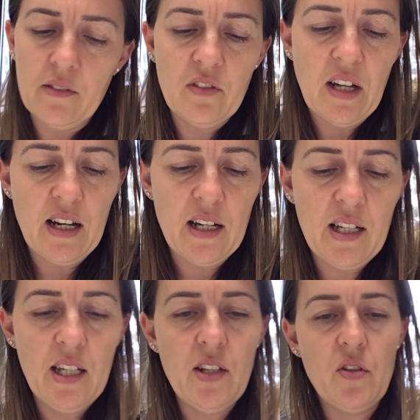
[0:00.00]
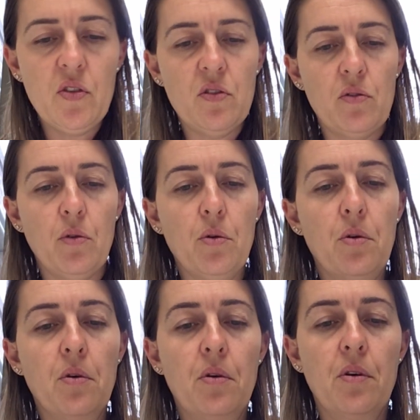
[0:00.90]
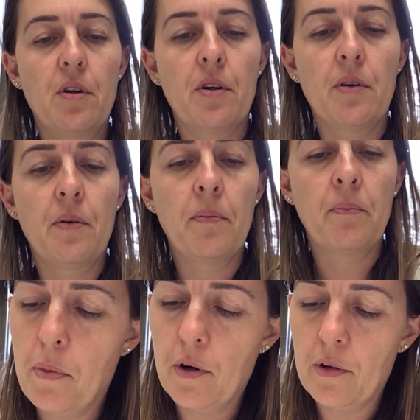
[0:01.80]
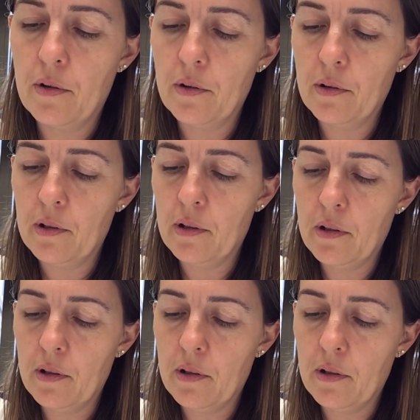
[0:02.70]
dice or ball